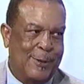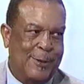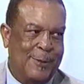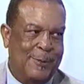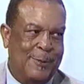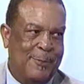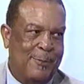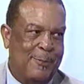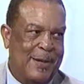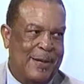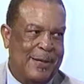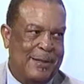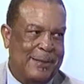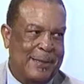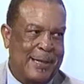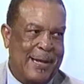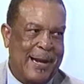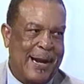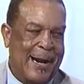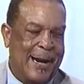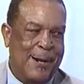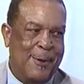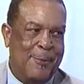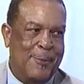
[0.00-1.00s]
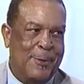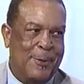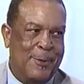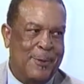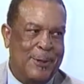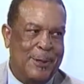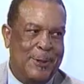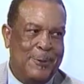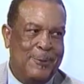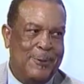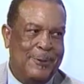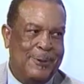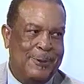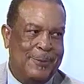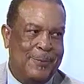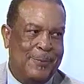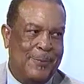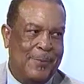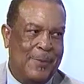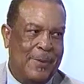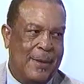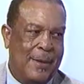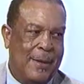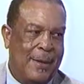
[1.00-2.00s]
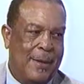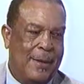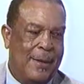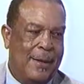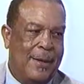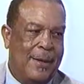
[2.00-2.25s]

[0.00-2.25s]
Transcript: Because he was the best center, I didn't want to lose him.